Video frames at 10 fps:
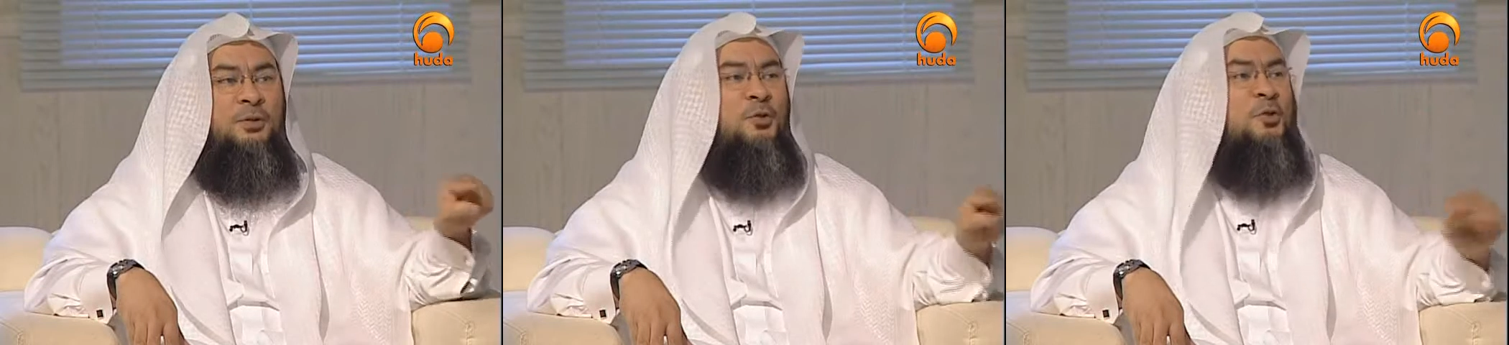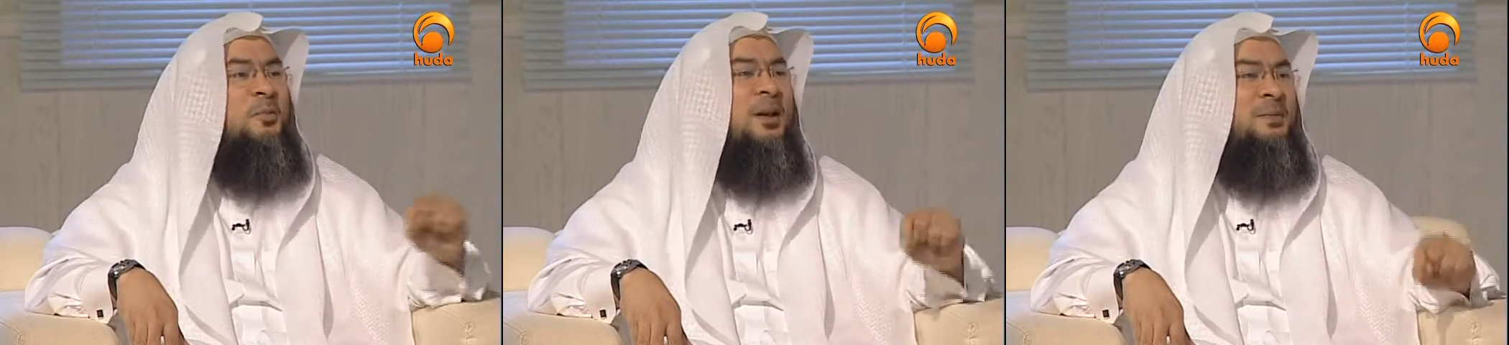to
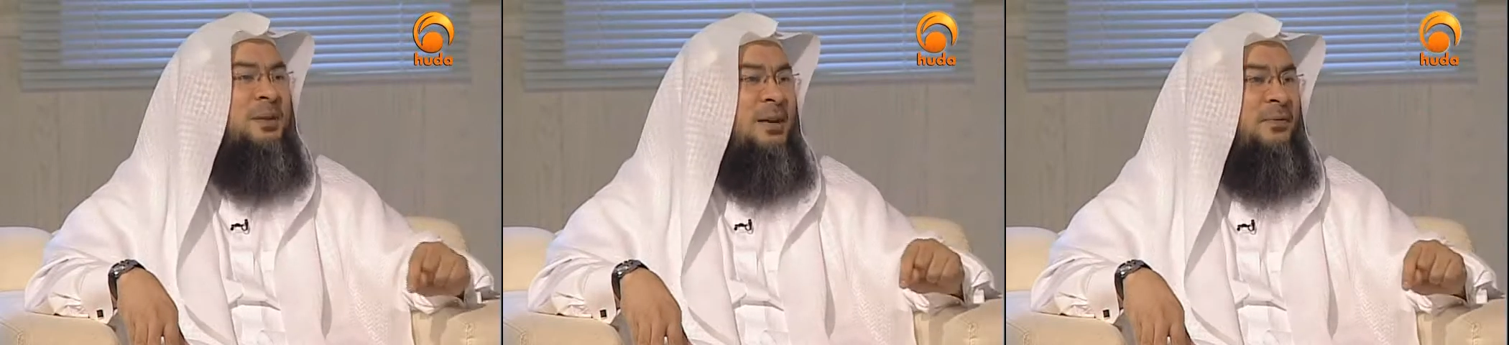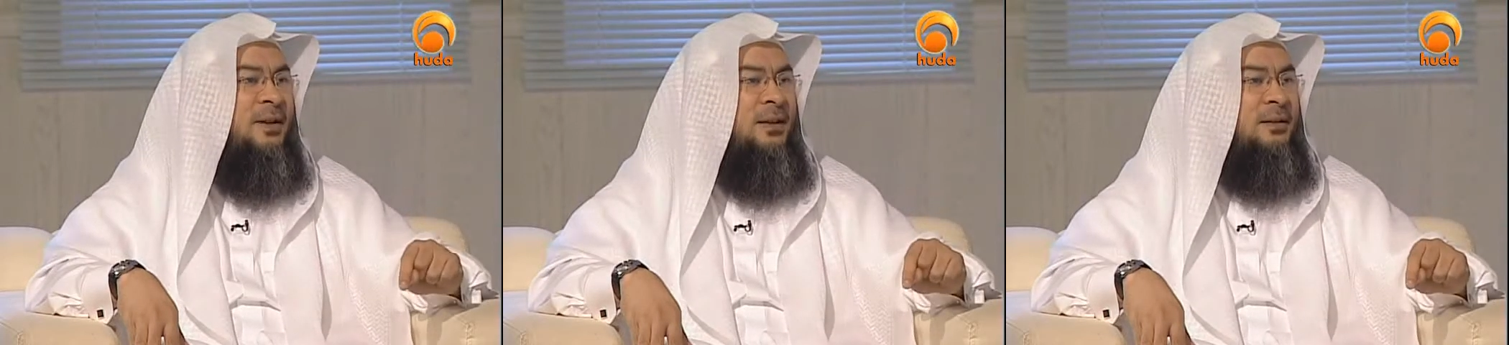Uthman ibn
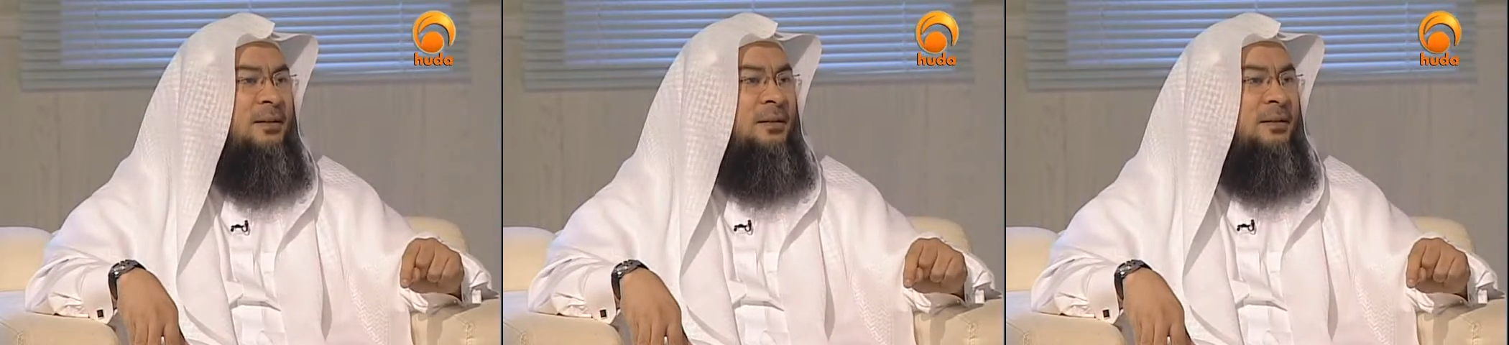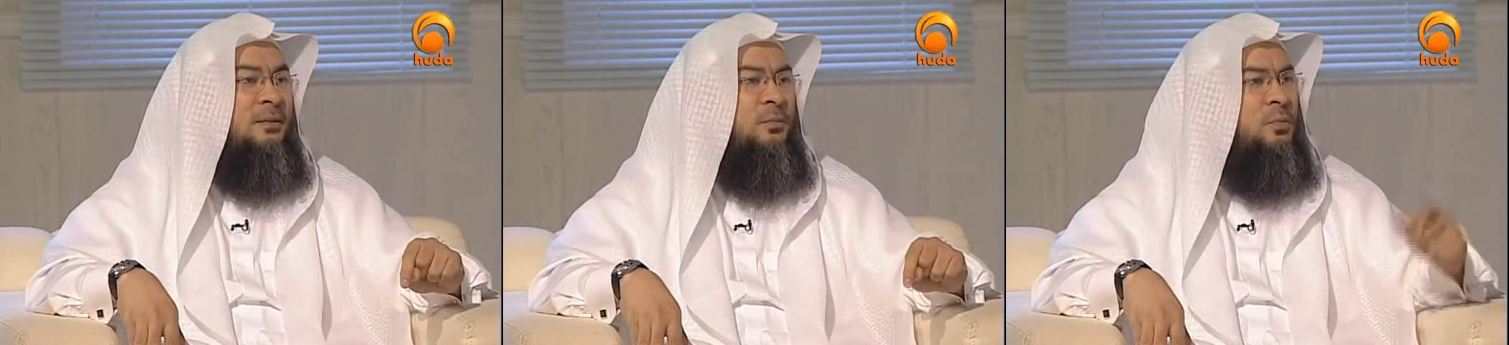Affan,
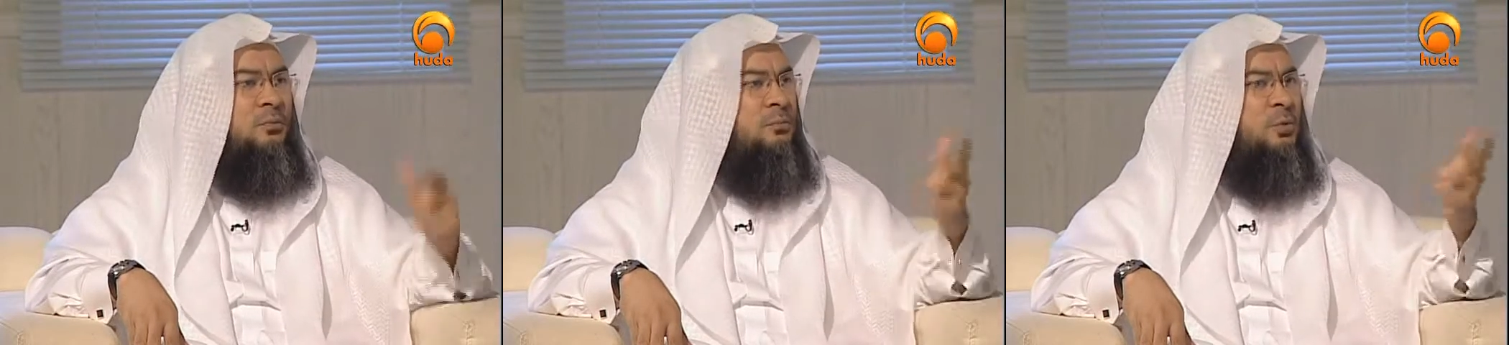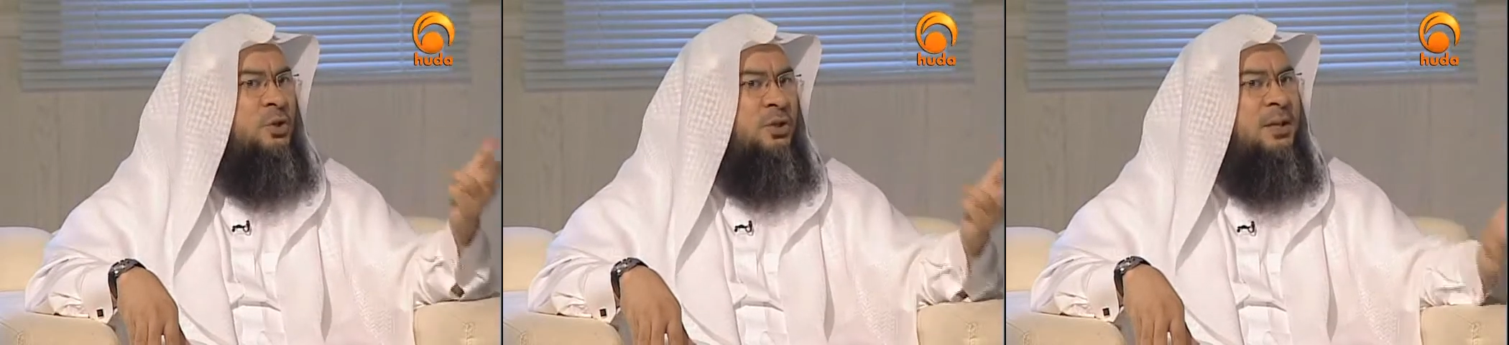
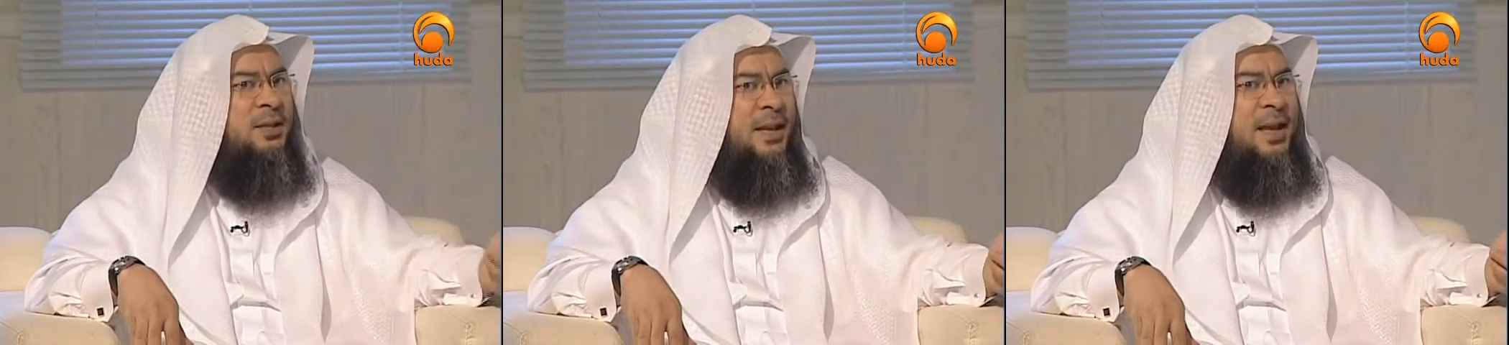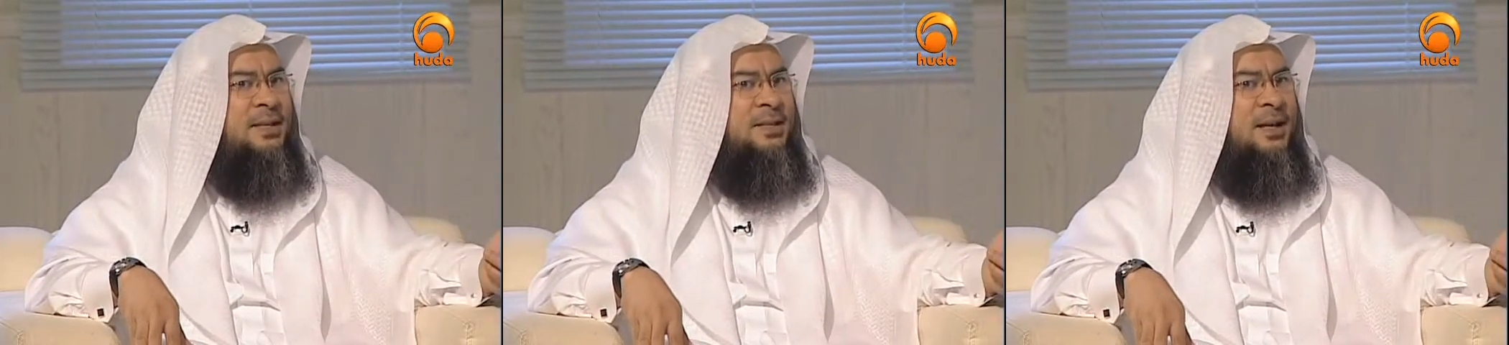which
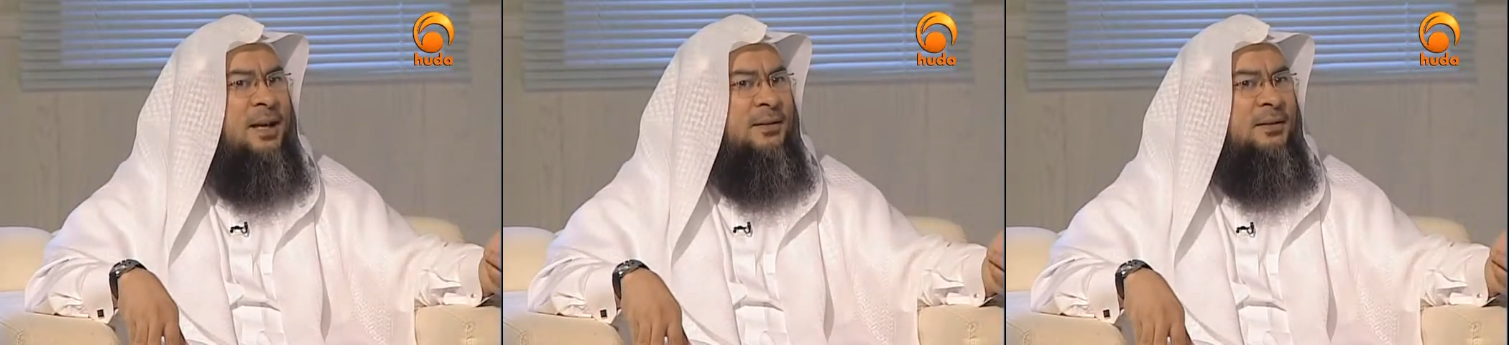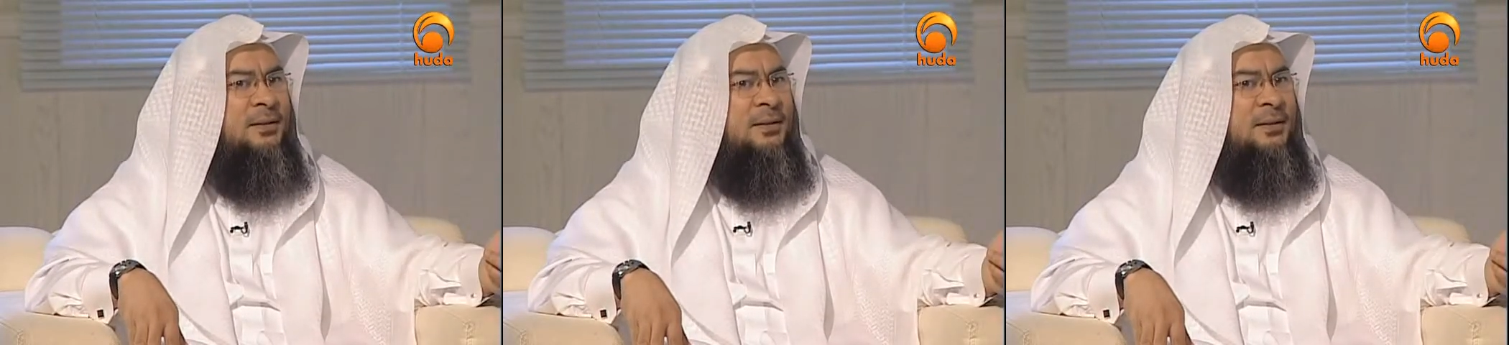indicates that